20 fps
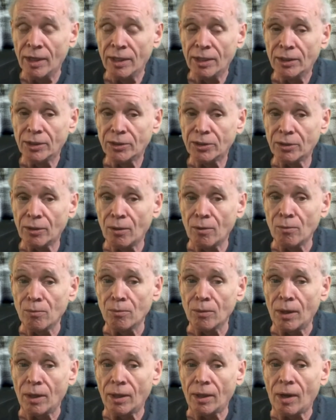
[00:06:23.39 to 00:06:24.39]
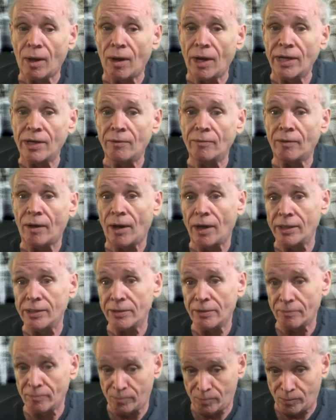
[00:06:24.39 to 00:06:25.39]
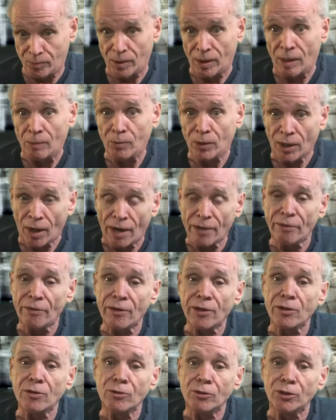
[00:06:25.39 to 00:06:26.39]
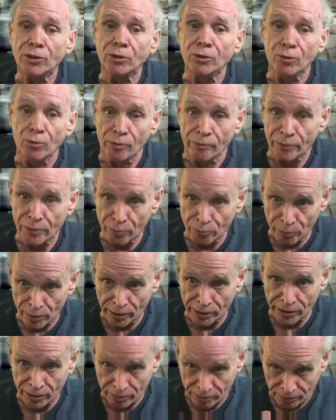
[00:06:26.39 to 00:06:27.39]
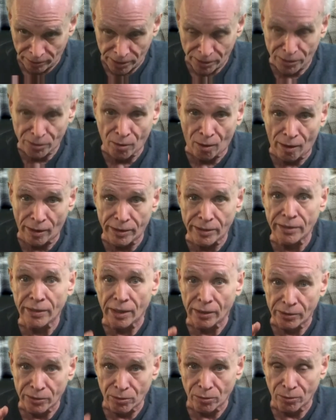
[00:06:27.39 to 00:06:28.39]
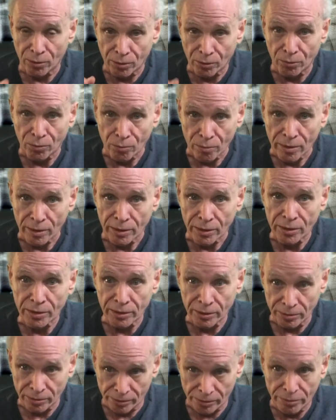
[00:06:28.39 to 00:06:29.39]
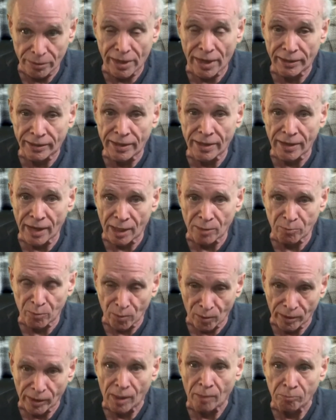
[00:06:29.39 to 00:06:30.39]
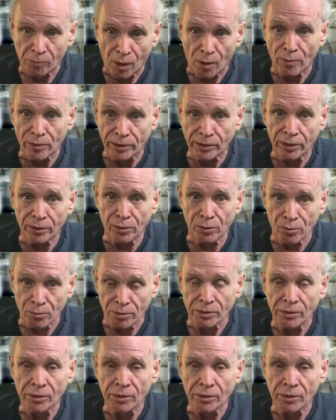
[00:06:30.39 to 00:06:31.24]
So what I think you should do, if you're really deciding that you're going to do this, you get to that point, I'm going to do it.